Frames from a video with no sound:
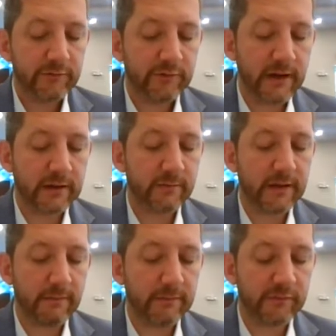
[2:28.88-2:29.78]
Shanach
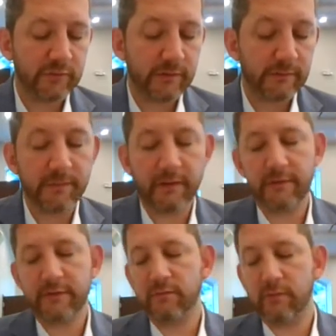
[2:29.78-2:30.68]
mekabel mitzvah Shabbos. And by the
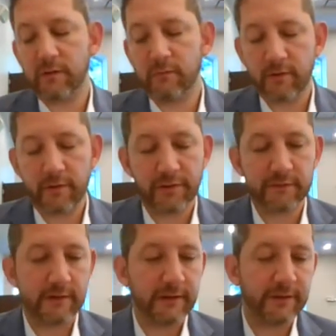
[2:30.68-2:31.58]
way, this is one of the
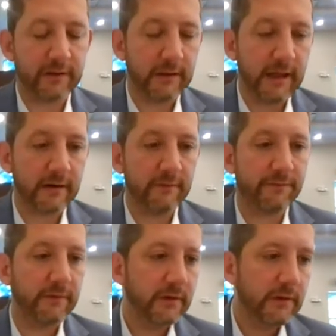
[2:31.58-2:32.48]
things that I think a lot of